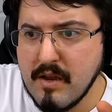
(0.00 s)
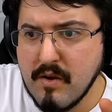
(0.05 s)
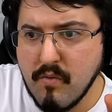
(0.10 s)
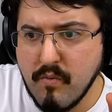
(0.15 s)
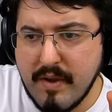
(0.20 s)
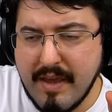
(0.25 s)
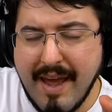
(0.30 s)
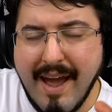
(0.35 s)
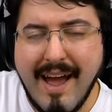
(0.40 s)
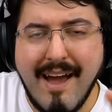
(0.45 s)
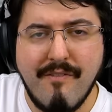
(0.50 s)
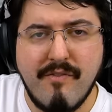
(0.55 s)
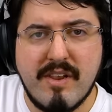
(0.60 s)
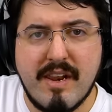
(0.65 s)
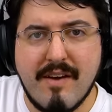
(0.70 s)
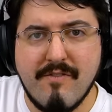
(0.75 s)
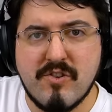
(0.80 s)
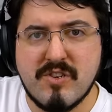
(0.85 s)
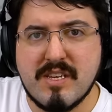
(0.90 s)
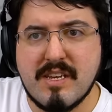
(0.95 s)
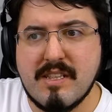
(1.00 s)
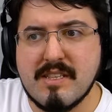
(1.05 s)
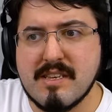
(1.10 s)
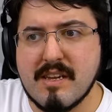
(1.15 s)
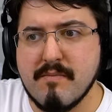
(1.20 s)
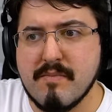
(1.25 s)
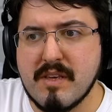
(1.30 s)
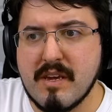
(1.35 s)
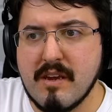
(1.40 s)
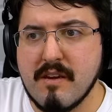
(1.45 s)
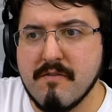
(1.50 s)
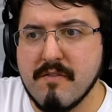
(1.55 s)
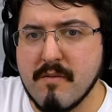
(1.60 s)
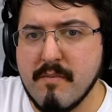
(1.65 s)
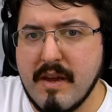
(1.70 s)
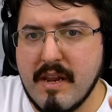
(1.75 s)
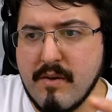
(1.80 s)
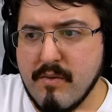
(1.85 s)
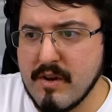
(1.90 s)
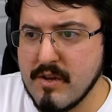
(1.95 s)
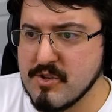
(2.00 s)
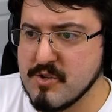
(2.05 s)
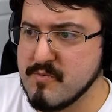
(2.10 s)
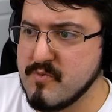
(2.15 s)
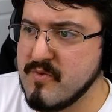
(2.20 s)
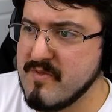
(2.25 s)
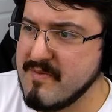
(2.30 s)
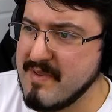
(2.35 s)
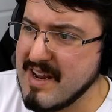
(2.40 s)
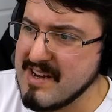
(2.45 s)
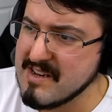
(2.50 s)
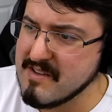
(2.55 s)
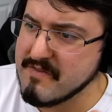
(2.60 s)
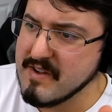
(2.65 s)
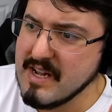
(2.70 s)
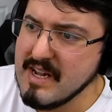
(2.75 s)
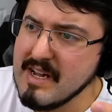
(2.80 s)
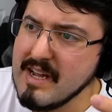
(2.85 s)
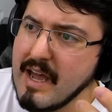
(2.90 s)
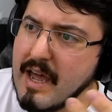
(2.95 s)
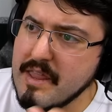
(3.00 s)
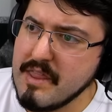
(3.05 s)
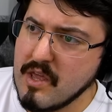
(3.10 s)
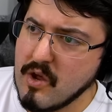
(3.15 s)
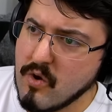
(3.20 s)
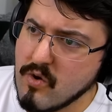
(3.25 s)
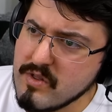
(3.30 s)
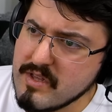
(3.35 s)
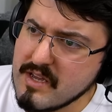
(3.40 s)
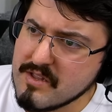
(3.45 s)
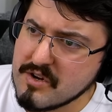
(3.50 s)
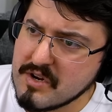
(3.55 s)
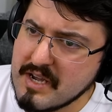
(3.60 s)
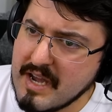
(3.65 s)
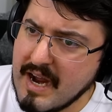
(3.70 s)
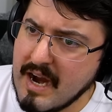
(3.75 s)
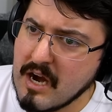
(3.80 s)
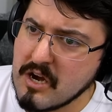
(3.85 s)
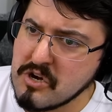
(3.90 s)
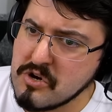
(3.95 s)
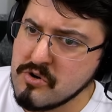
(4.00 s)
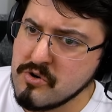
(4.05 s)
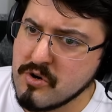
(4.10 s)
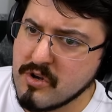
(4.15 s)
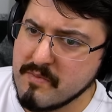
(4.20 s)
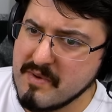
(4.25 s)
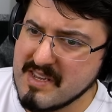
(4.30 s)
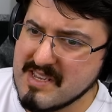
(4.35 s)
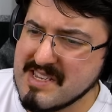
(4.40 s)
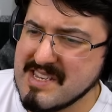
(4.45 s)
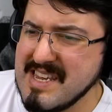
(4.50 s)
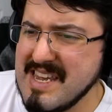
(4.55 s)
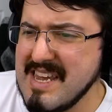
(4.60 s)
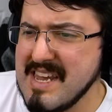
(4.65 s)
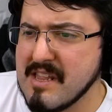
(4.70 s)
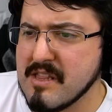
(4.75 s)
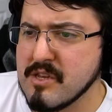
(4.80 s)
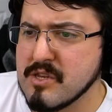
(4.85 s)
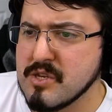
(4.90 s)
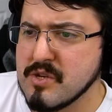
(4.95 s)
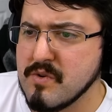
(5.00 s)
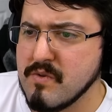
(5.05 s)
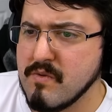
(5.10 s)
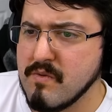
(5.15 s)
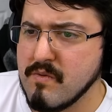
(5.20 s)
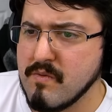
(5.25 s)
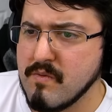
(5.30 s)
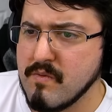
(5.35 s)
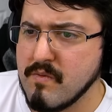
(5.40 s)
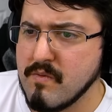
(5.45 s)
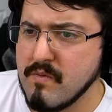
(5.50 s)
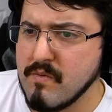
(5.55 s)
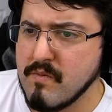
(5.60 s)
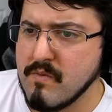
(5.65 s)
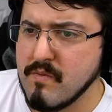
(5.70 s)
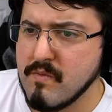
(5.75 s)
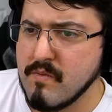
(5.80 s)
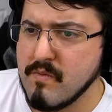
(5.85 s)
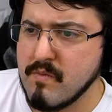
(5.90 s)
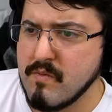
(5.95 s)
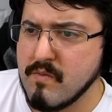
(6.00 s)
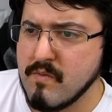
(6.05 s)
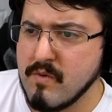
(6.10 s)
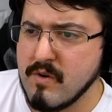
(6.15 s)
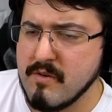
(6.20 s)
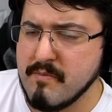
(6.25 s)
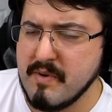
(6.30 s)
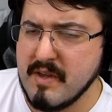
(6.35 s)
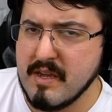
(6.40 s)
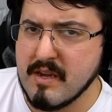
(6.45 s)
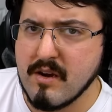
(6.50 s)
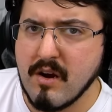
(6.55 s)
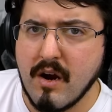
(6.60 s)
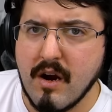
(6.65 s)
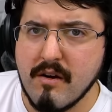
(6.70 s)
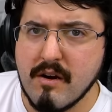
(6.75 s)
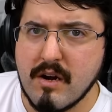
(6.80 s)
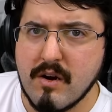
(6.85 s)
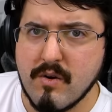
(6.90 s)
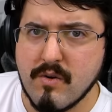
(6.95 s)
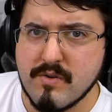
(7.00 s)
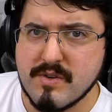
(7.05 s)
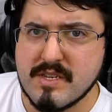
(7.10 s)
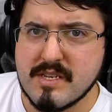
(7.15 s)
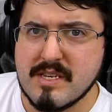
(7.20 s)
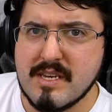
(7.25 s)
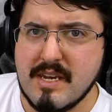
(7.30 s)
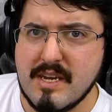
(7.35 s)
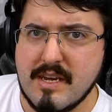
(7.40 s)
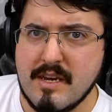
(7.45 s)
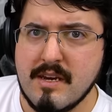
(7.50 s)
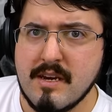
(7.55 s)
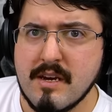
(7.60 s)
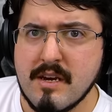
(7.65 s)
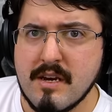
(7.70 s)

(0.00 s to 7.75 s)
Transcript: We haven't ever seen something from anyone else's perspective, and the only other character who could be seeing this would be Chara or C.